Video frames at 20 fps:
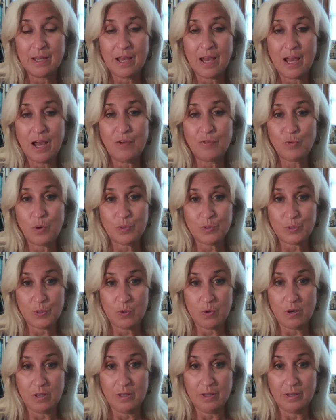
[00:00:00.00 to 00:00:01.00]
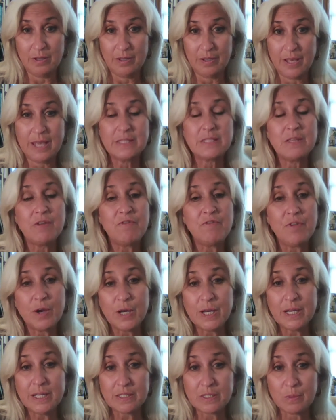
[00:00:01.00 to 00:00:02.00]
of rose oil. It's a
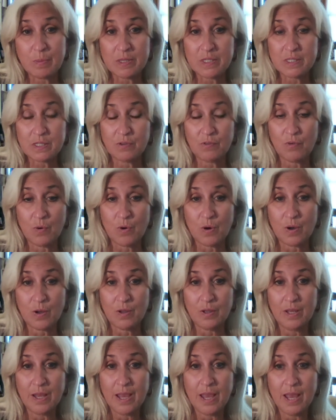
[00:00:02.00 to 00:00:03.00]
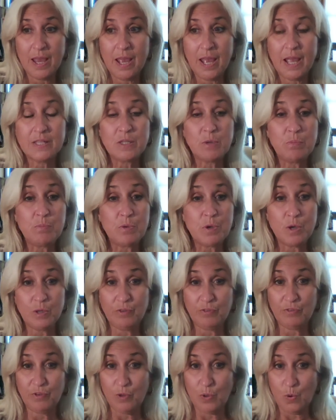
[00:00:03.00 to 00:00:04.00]
very expensive oil. It's a
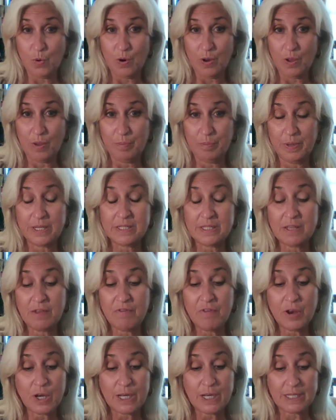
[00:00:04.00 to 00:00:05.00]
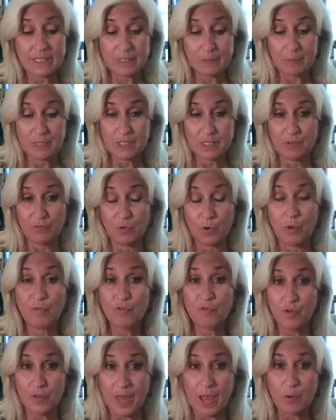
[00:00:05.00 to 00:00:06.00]
beautiful oil, but it's a very expensive oil
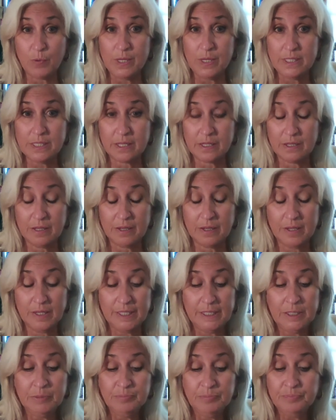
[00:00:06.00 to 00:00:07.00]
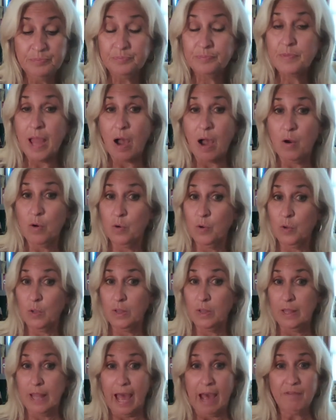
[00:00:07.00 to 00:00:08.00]
for that reason. Now,
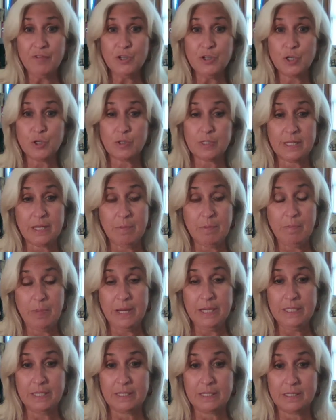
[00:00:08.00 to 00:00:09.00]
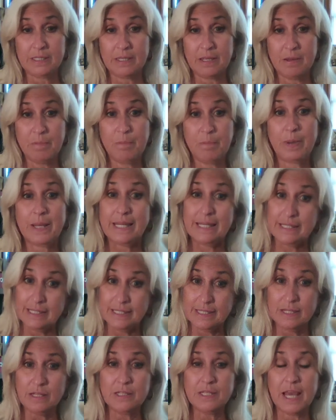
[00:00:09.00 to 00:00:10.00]
lavender is in abundance, but it
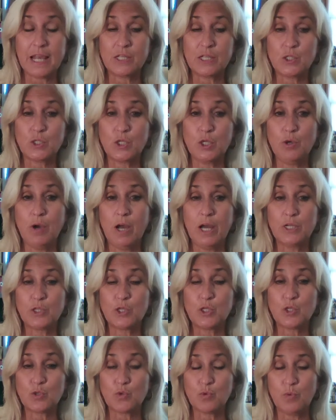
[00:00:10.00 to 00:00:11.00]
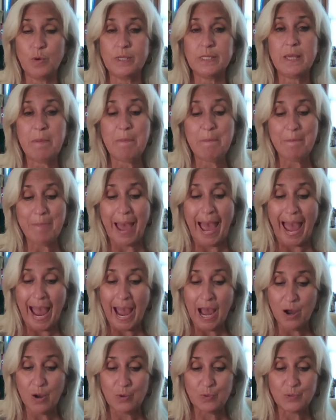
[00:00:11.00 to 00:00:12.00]
still takes 220
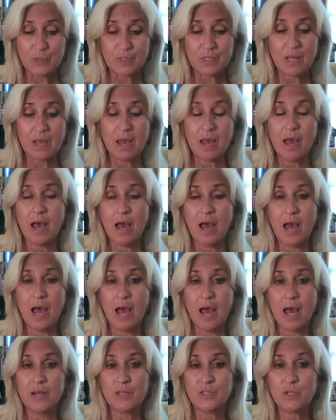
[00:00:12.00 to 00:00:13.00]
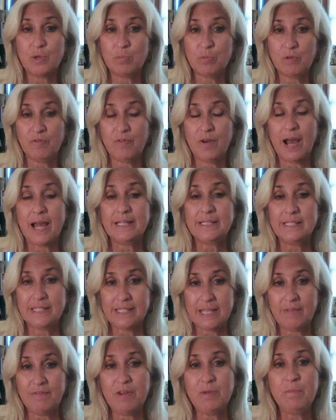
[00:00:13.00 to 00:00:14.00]
pounds to provide
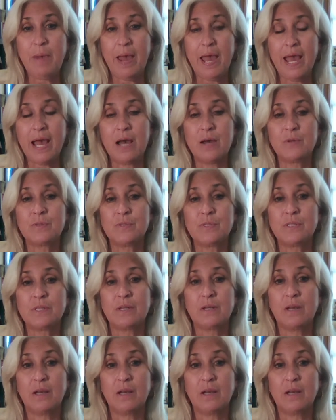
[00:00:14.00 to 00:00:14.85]
7 pounds